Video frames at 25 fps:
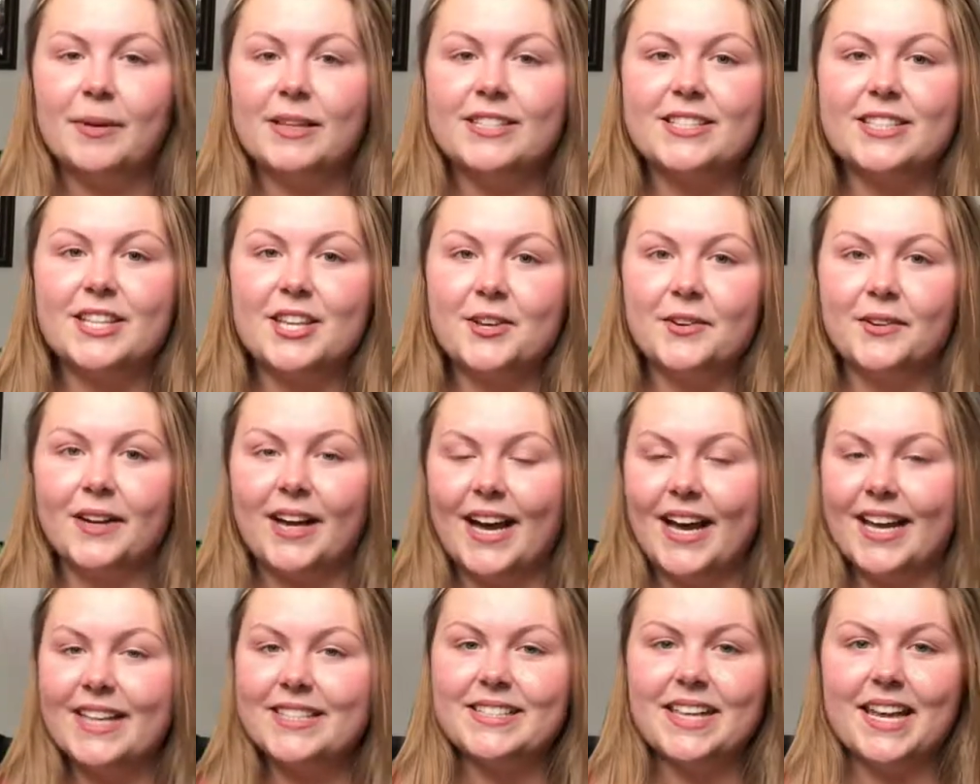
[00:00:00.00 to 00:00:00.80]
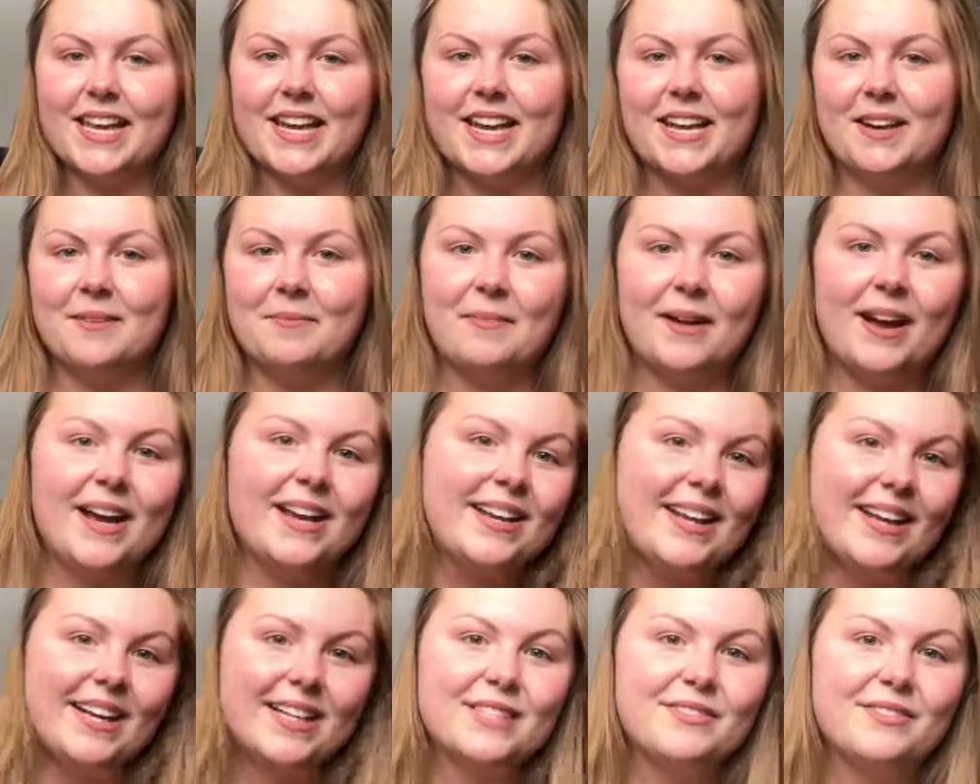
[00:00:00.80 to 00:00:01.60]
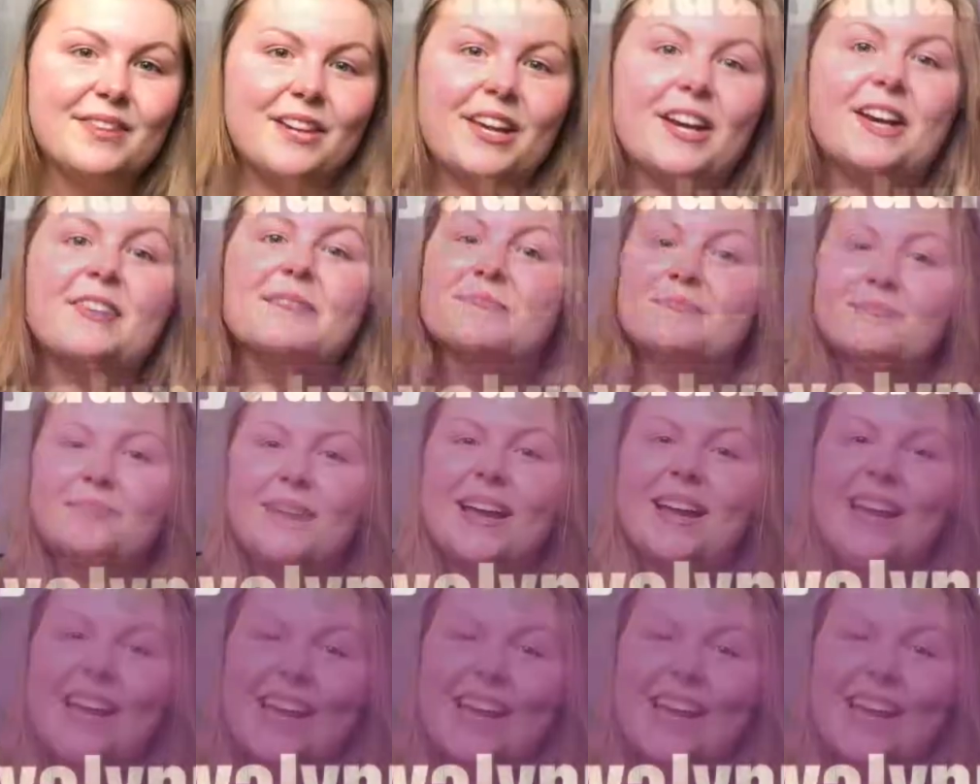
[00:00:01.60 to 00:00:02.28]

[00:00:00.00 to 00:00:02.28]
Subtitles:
see you guys in my next video. Bye